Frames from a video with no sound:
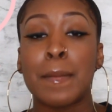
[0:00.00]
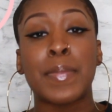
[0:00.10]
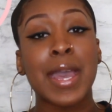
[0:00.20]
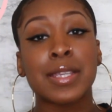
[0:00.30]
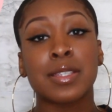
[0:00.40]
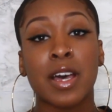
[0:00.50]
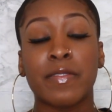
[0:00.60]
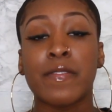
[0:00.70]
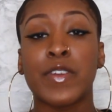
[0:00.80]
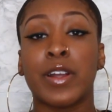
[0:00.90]
based
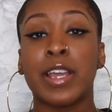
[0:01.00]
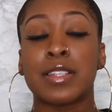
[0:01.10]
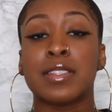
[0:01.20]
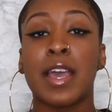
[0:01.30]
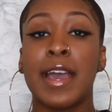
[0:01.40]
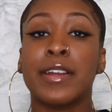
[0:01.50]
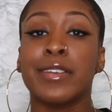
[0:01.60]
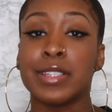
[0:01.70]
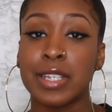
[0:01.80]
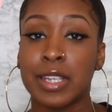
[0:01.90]
off of your
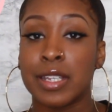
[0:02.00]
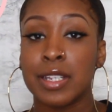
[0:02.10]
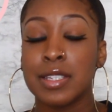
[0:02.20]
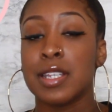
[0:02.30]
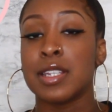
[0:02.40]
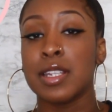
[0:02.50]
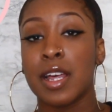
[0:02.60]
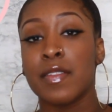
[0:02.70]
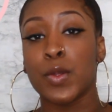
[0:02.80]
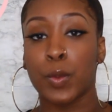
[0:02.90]
integrity, to
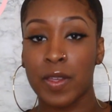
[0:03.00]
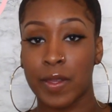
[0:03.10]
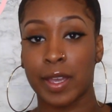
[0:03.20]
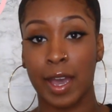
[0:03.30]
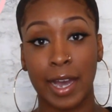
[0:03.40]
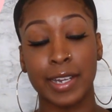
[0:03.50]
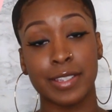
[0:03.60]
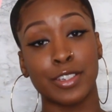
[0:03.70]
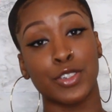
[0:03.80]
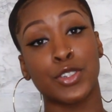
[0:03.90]
love the way that God
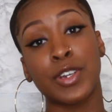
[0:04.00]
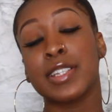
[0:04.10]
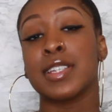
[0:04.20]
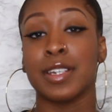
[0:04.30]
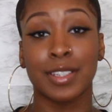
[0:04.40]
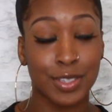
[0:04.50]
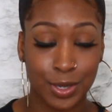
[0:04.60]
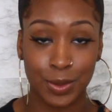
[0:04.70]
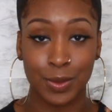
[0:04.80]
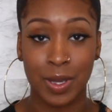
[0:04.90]
has instructed us
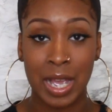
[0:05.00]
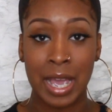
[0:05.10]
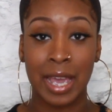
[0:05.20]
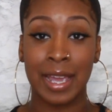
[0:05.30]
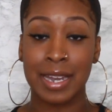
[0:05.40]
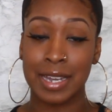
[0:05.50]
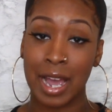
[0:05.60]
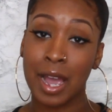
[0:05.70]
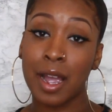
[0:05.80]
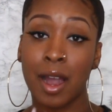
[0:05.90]
to, and
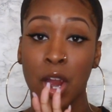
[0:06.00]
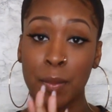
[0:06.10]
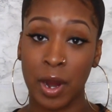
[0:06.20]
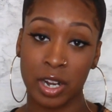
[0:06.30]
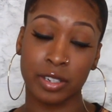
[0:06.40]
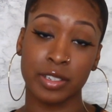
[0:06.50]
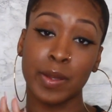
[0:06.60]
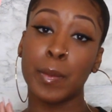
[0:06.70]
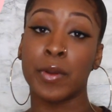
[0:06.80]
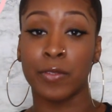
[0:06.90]
not our partner's
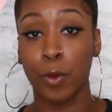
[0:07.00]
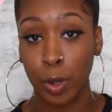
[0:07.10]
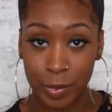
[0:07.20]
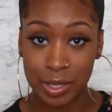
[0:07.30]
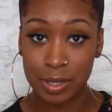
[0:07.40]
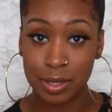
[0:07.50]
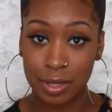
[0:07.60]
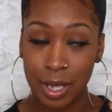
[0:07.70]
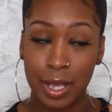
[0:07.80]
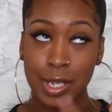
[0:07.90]
performance.
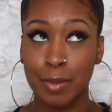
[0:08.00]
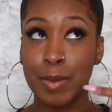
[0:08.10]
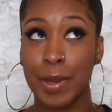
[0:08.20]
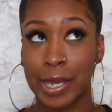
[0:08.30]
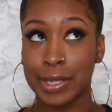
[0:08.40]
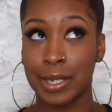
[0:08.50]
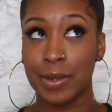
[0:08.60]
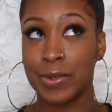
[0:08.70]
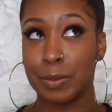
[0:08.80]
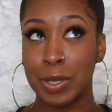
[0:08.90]
Let me back that
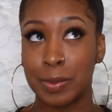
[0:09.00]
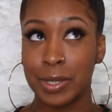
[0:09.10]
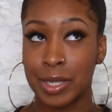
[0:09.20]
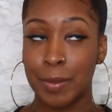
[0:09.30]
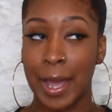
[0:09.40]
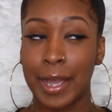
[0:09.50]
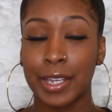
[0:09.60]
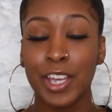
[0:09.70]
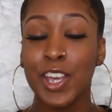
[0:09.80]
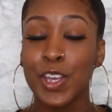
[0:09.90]
up for the people in the back.
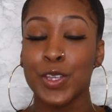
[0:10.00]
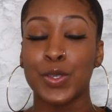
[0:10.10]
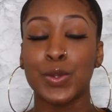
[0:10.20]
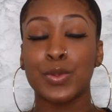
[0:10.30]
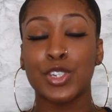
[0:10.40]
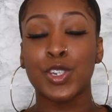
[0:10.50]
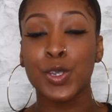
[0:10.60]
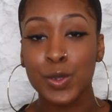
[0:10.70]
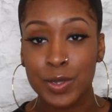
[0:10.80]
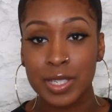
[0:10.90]
You
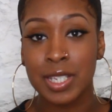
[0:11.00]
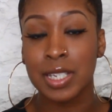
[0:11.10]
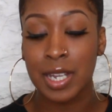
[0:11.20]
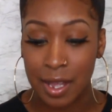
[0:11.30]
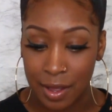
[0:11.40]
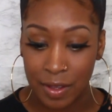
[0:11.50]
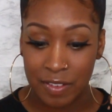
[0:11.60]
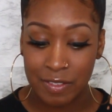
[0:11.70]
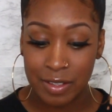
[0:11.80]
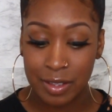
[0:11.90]
choose to love